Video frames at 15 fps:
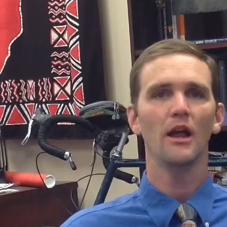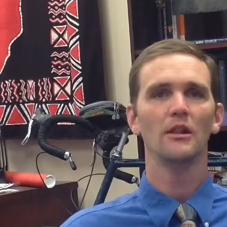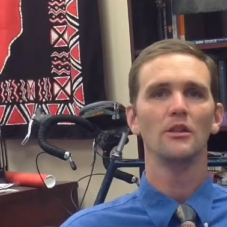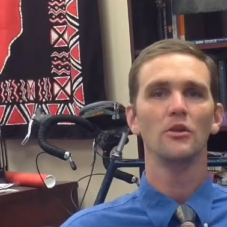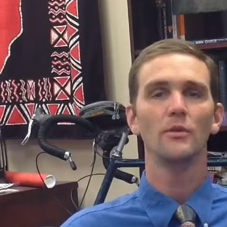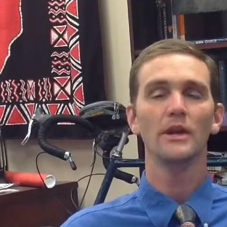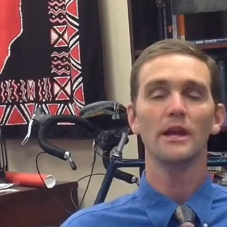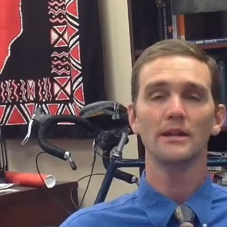
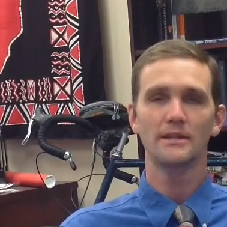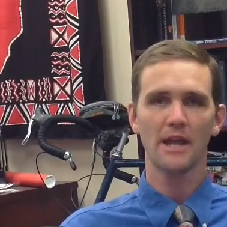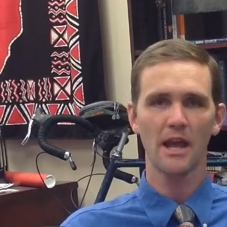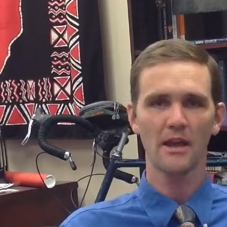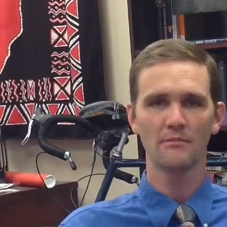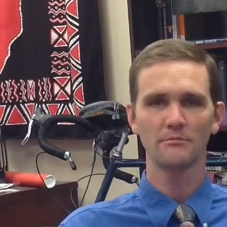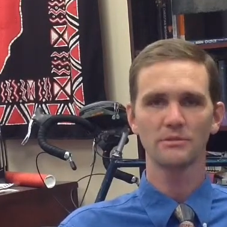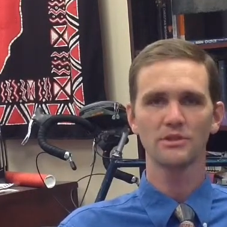Louis
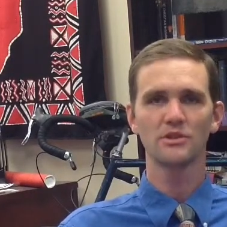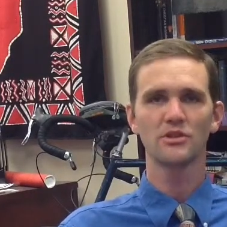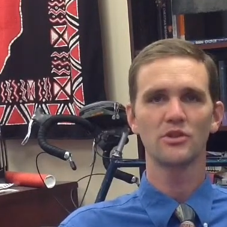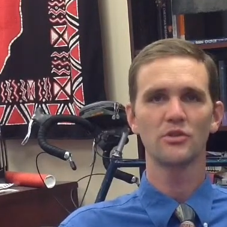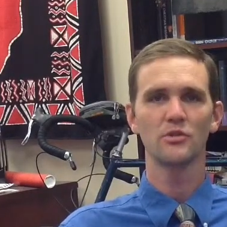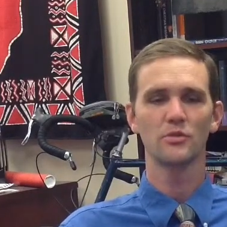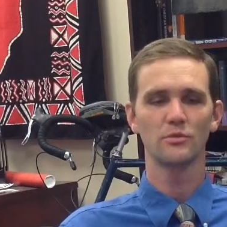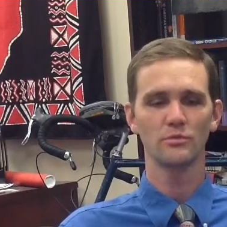attempts
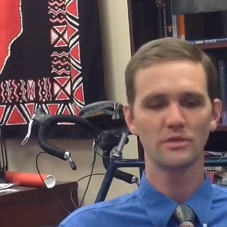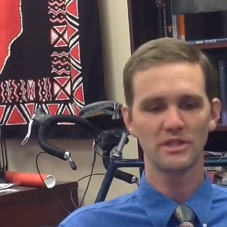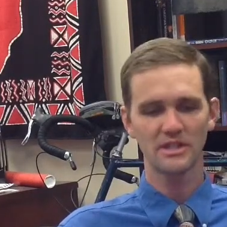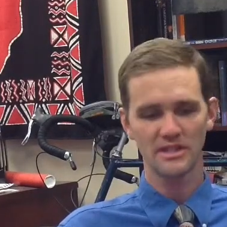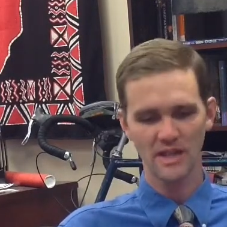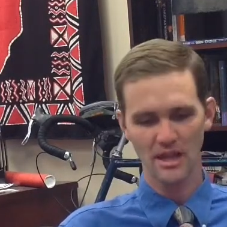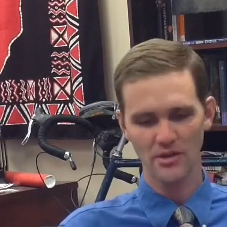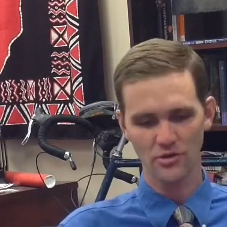to
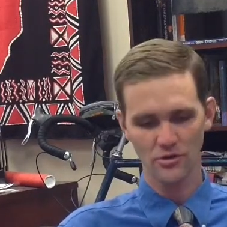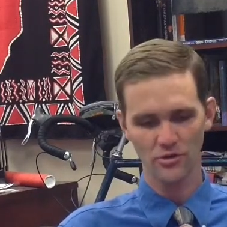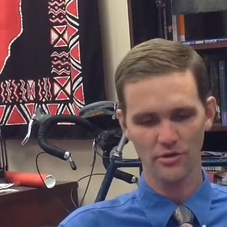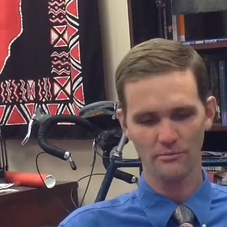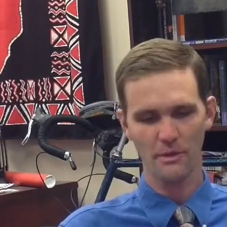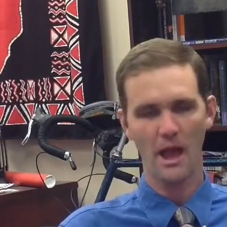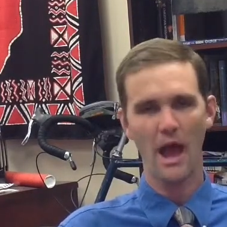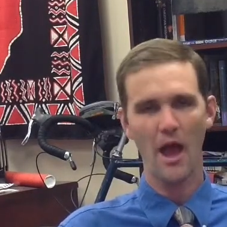center
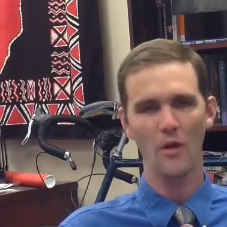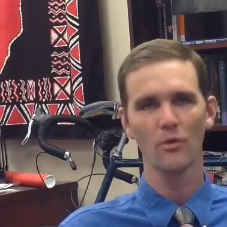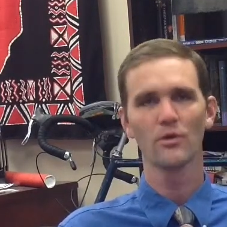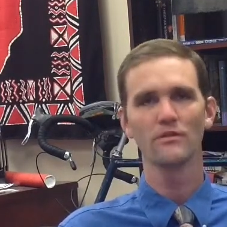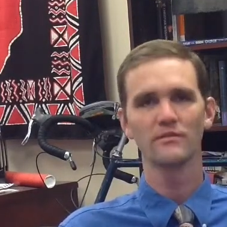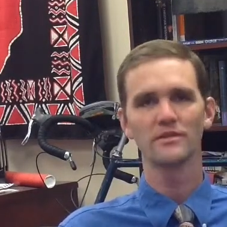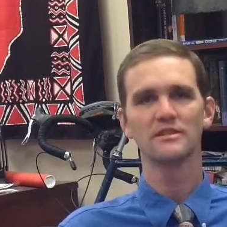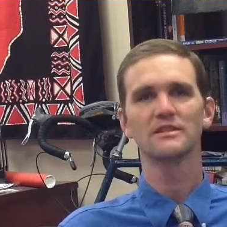the
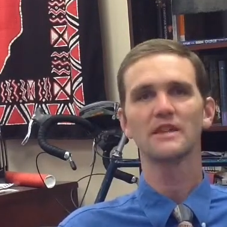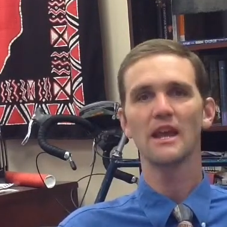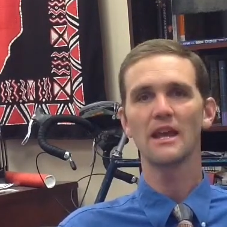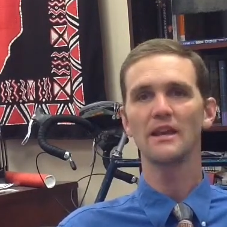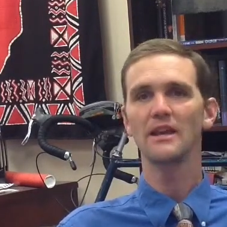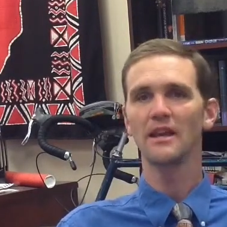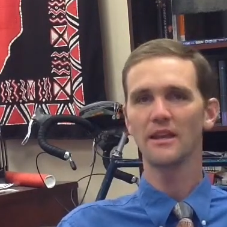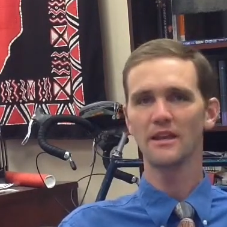power of the
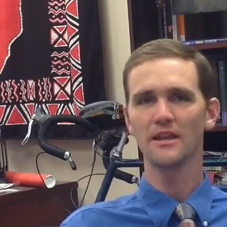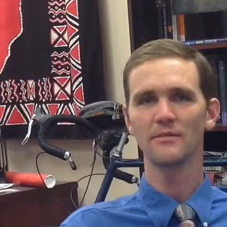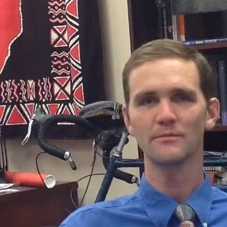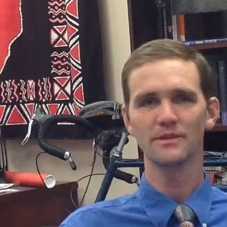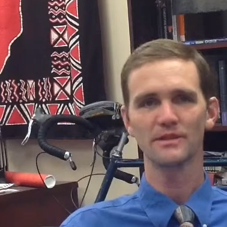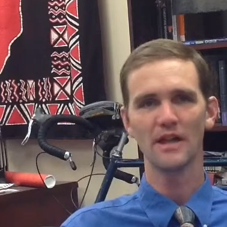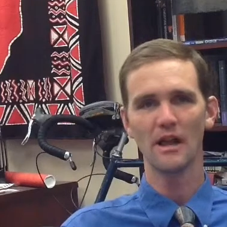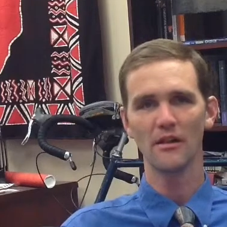state in
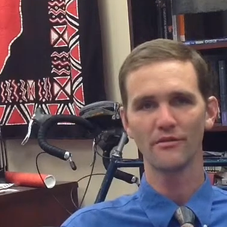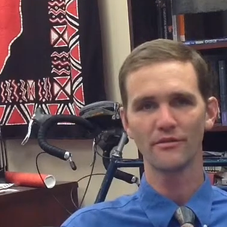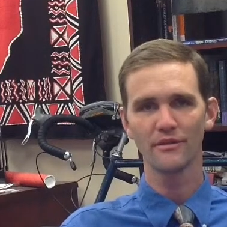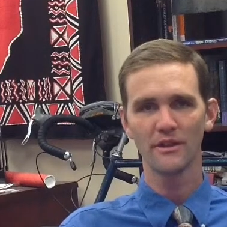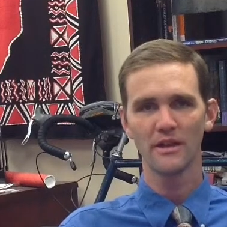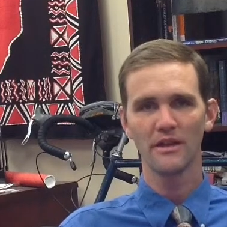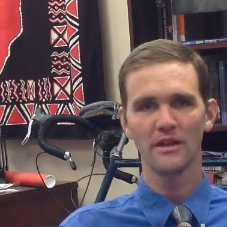himself,